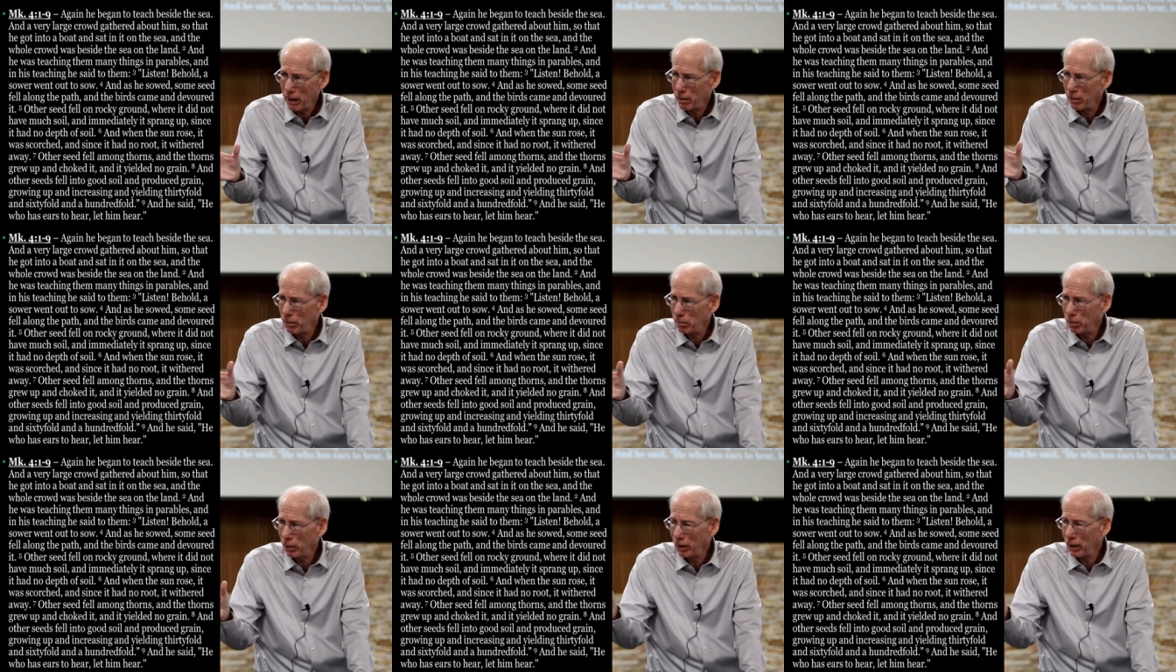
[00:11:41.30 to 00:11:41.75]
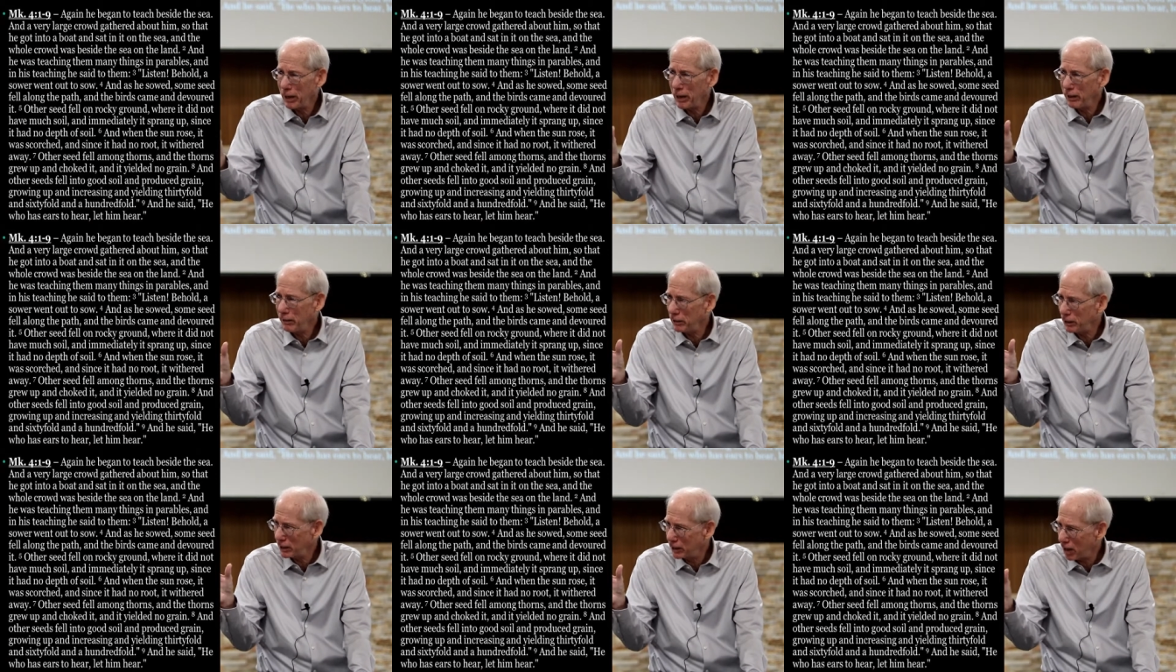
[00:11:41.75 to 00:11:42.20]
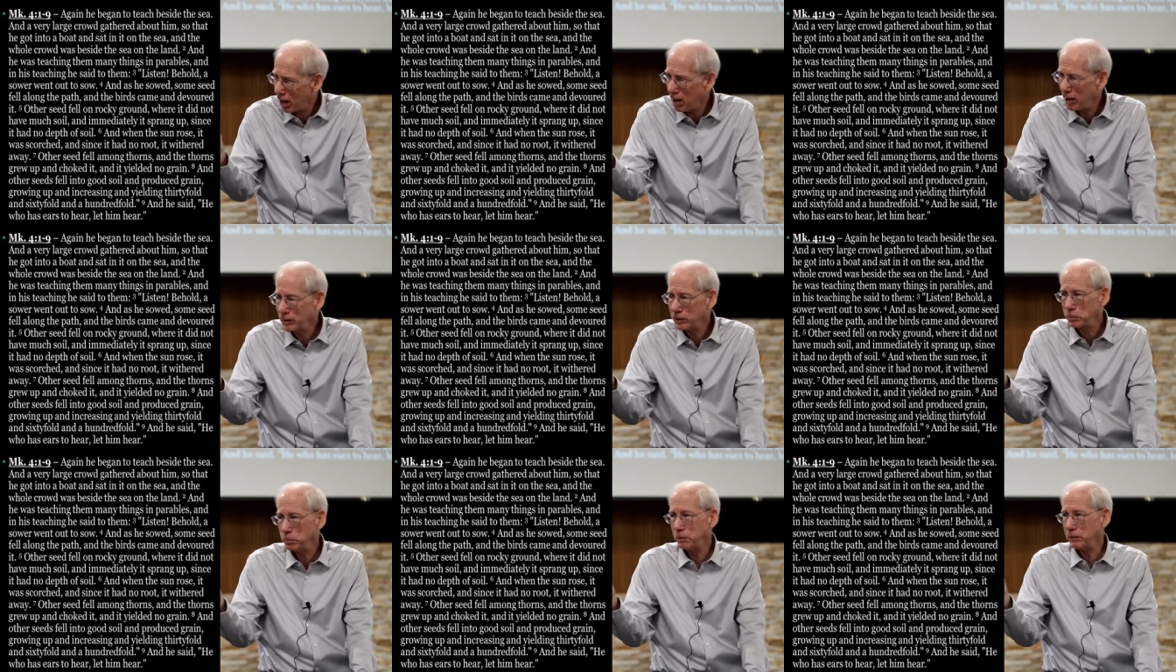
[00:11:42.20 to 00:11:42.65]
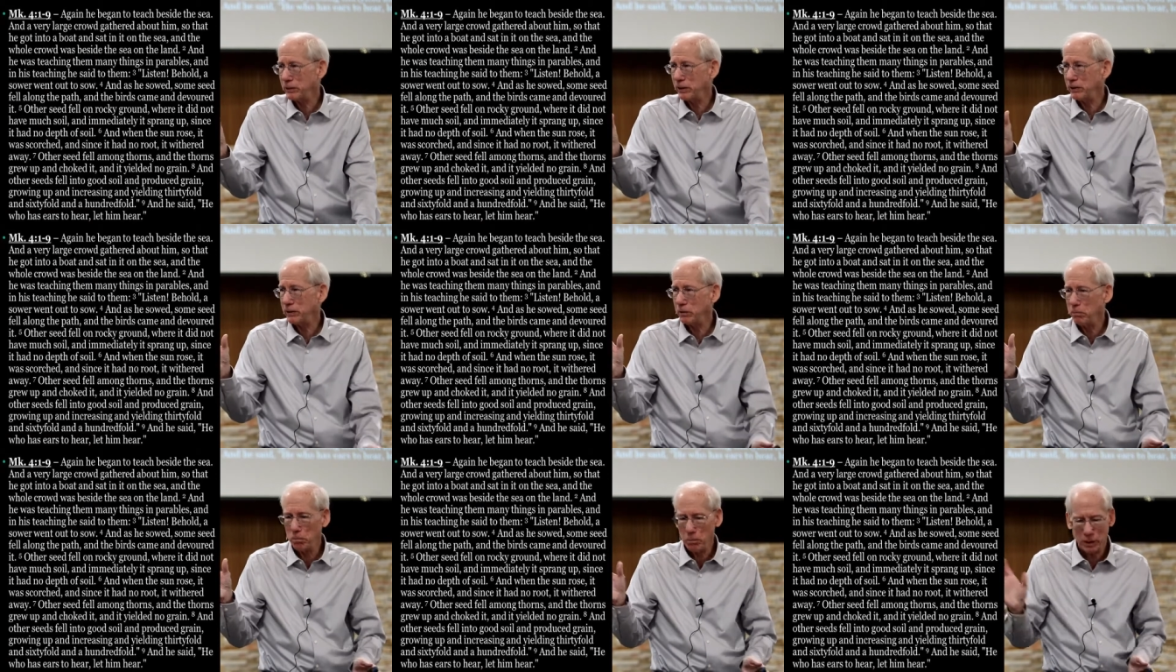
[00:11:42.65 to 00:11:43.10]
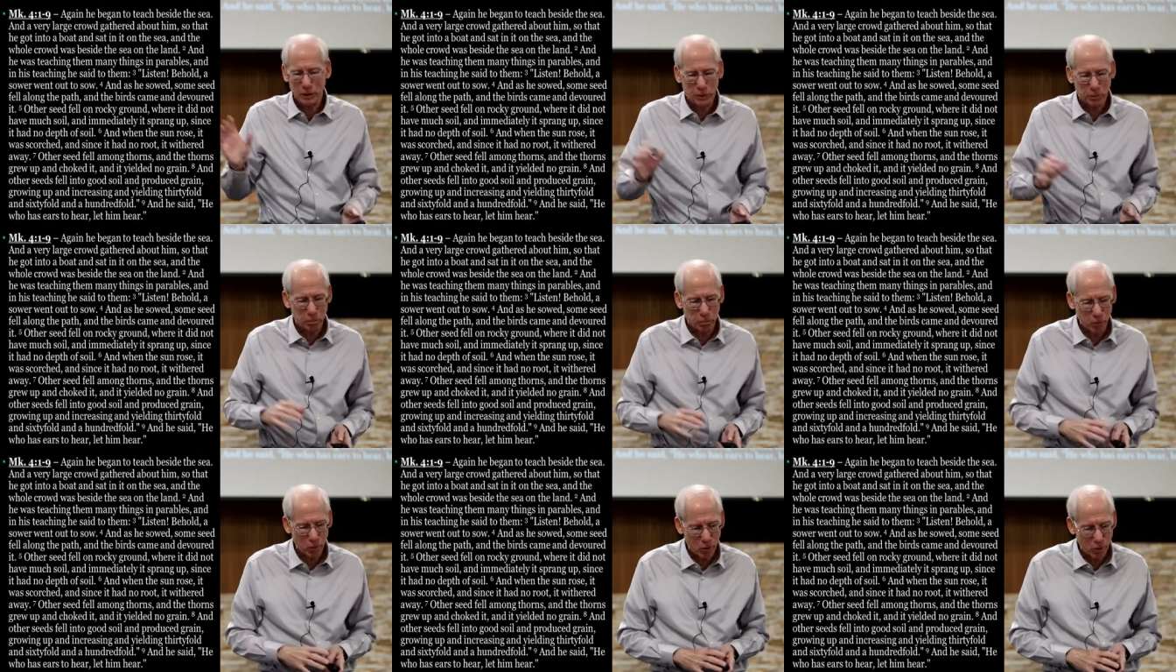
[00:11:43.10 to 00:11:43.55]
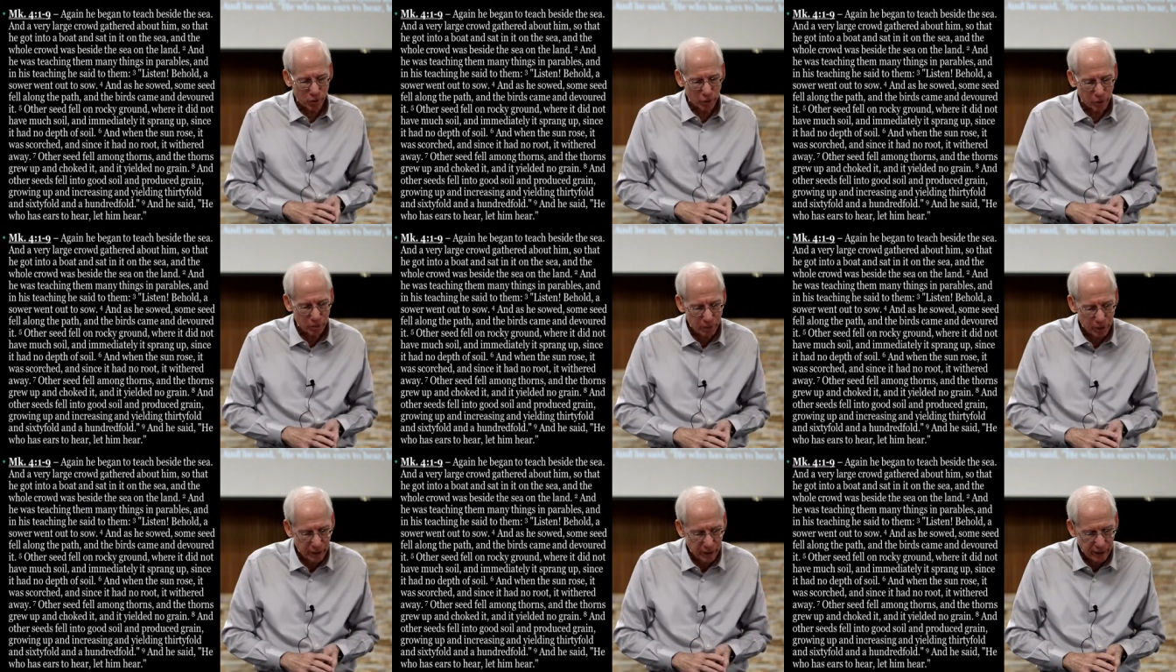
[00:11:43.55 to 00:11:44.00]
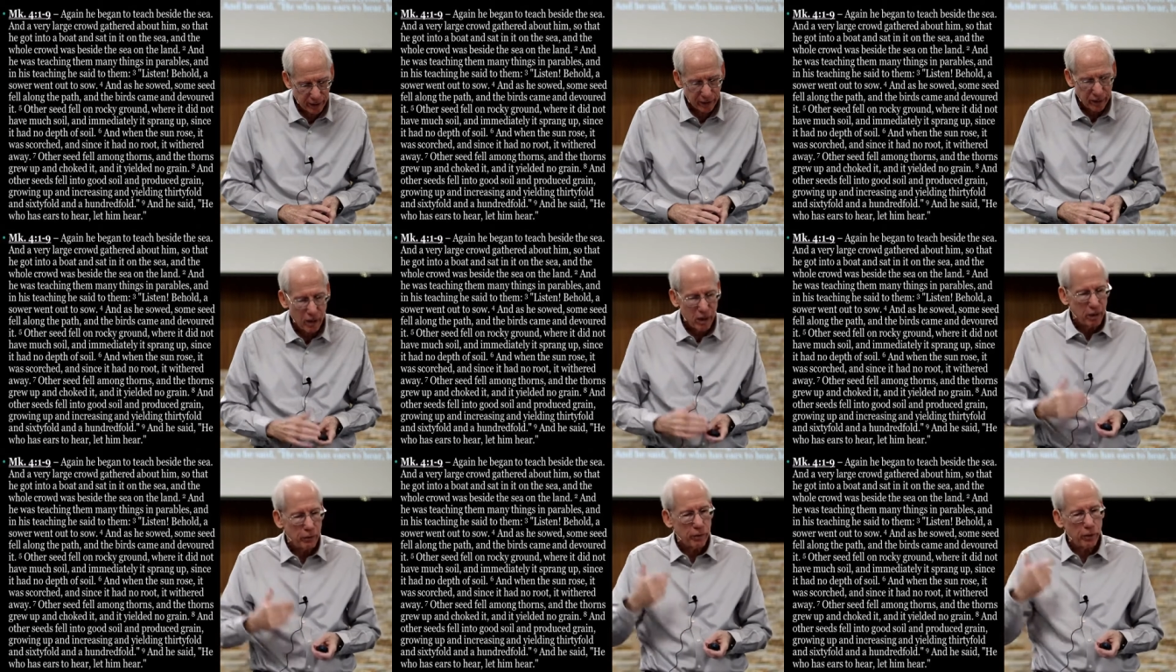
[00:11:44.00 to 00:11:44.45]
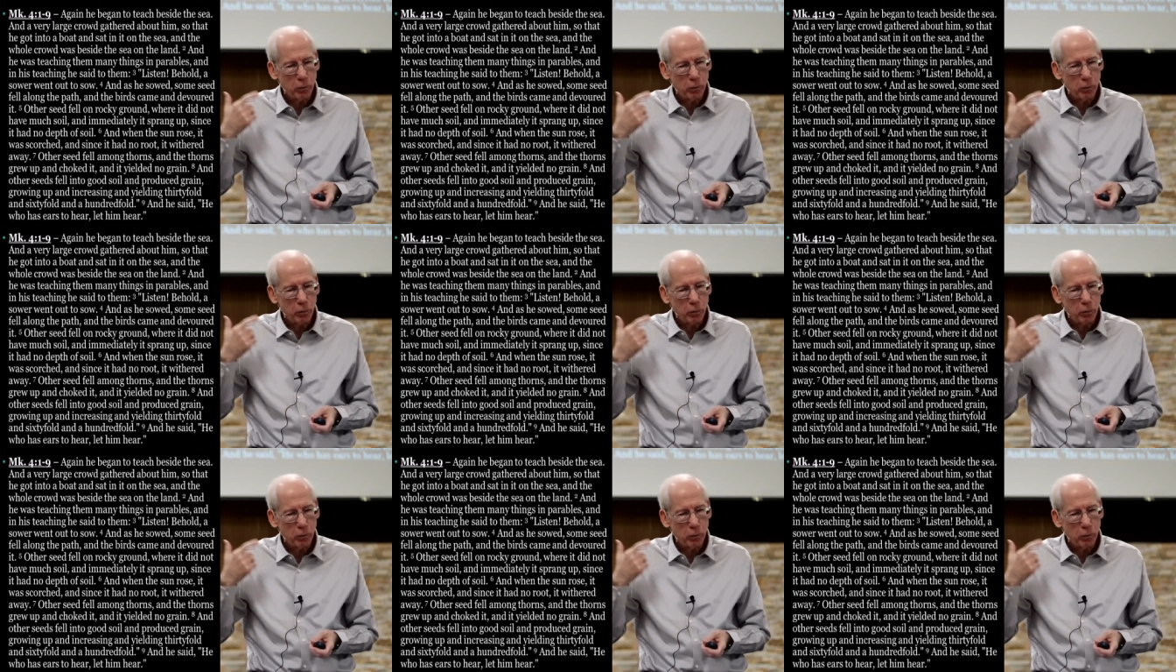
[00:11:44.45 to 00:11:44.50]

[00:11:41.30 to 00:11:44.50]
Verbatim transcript: A in the Gospels has a much broader meaning